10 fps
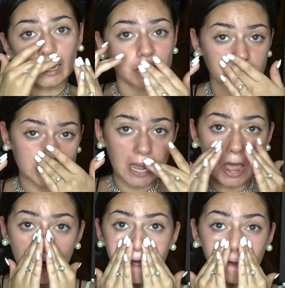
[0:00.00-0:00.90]
So
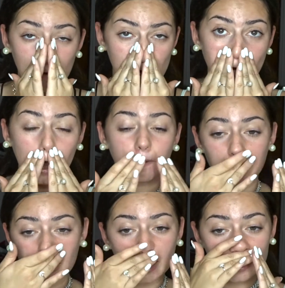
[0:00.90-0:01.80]
I
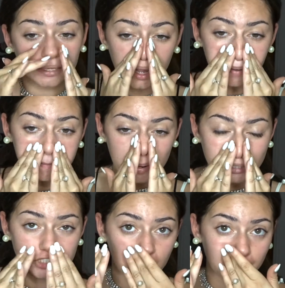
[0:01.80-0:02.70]
really like to
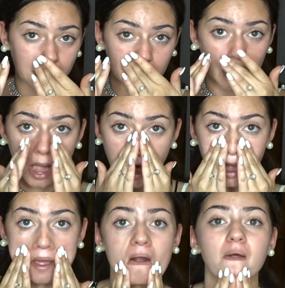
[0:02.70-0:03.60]
make sure I put a lot
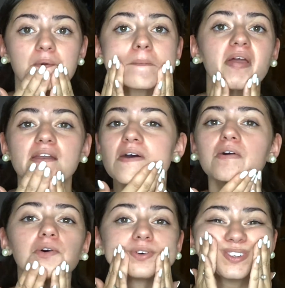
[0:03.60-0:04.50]
on around my
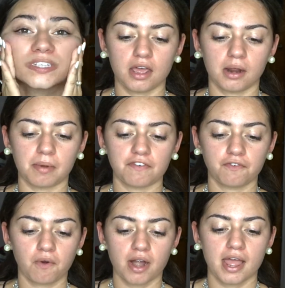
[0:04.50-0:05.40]
nose and on my
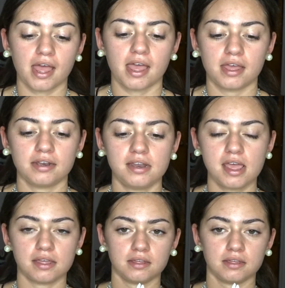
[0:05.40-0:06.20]
forehead.